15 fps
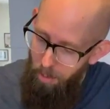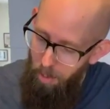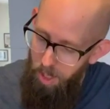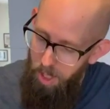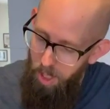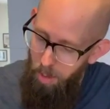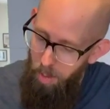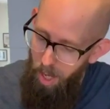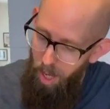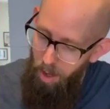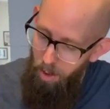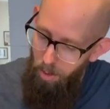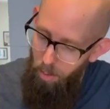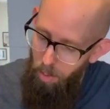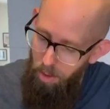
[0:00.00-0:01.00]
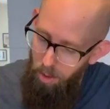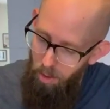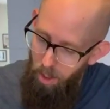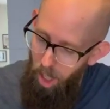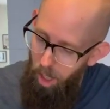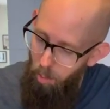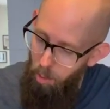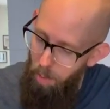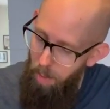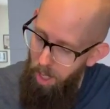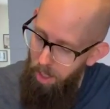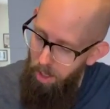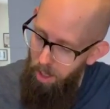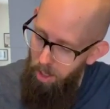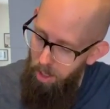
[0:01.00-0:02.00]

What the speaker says: but somehow, with your help, we made